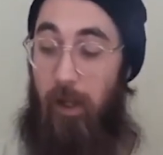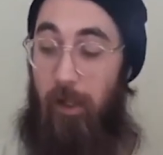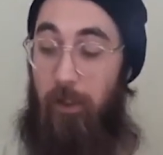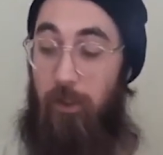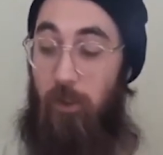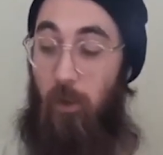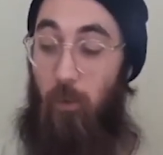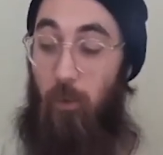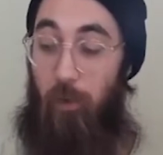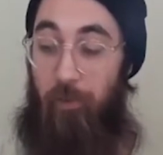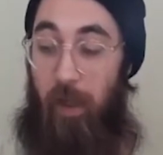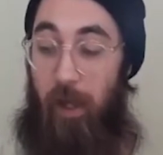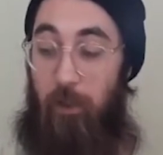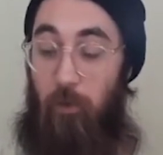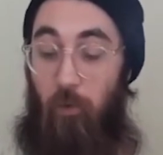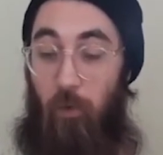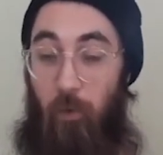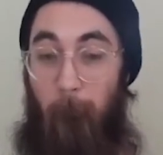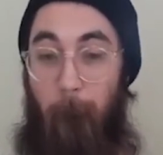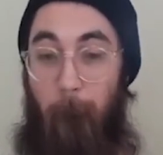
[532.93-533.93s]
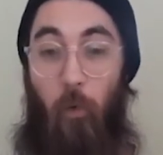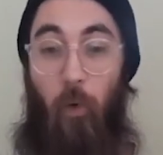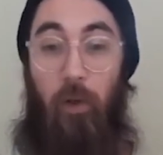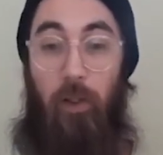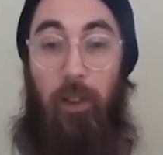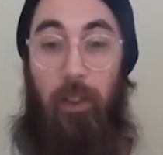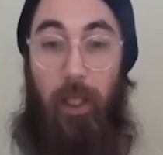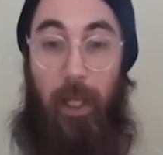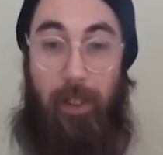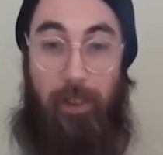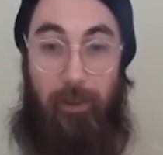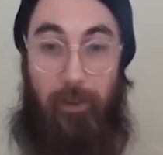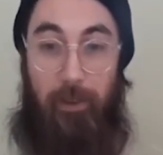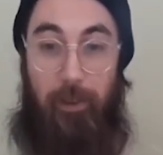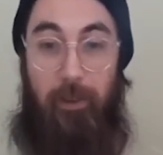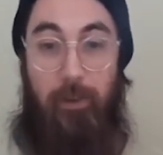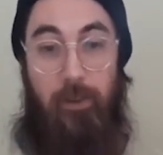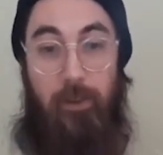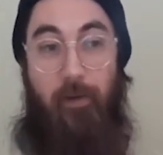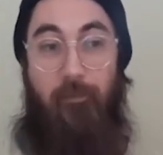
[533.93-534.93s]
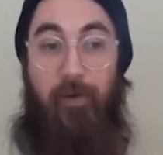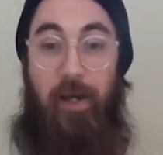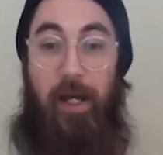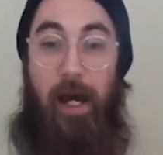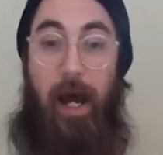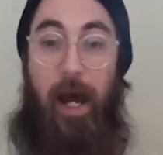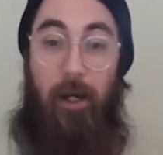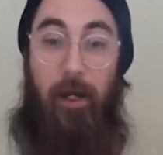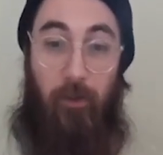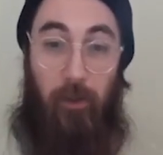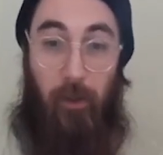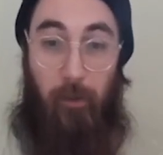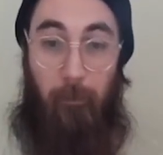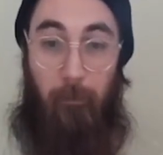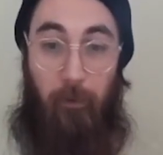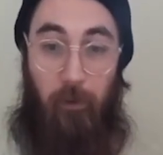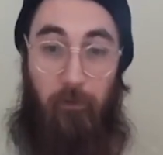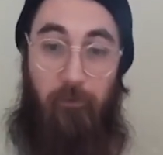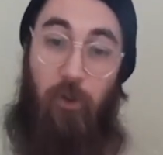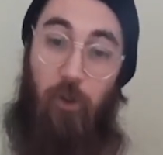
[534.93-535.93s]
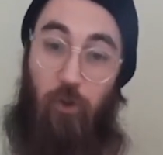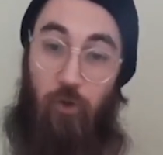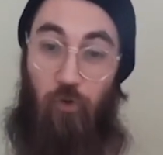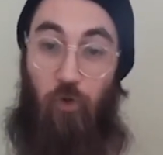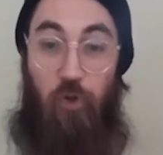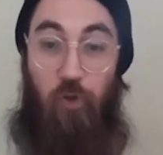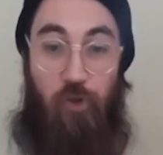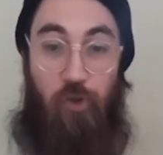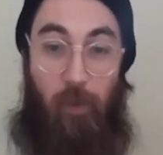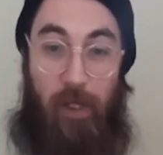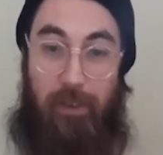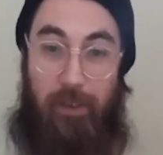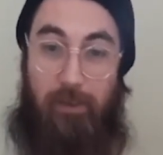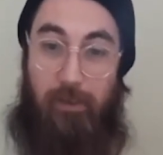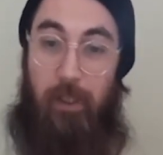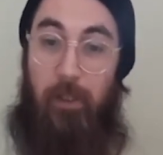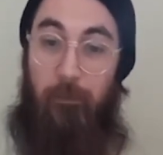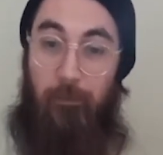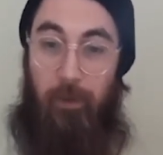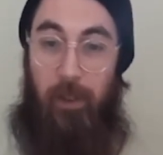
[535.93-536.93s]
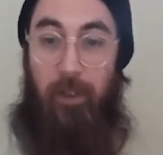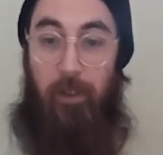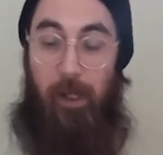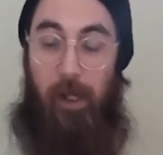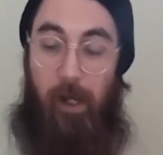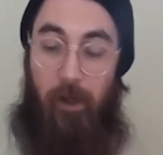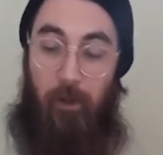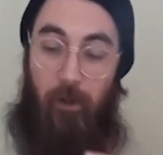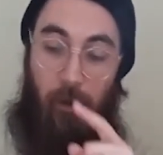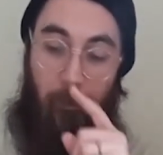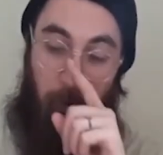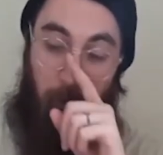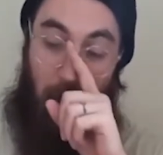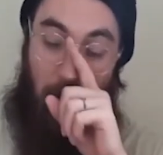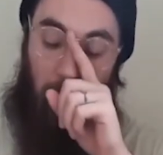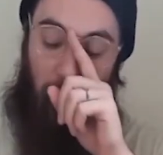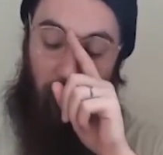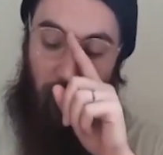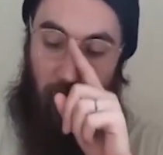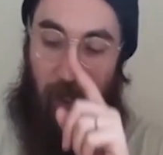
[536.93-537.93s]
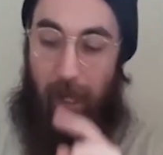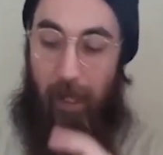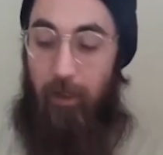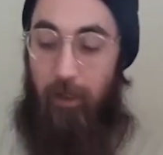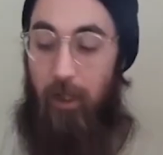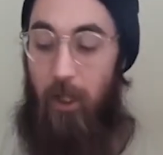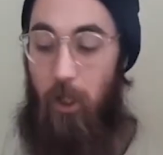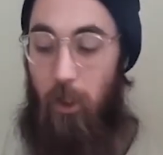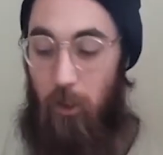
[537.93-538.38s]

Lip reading: And so with that, you are more likely to have a higher number if you get to roll twice and pick the higher number out of that.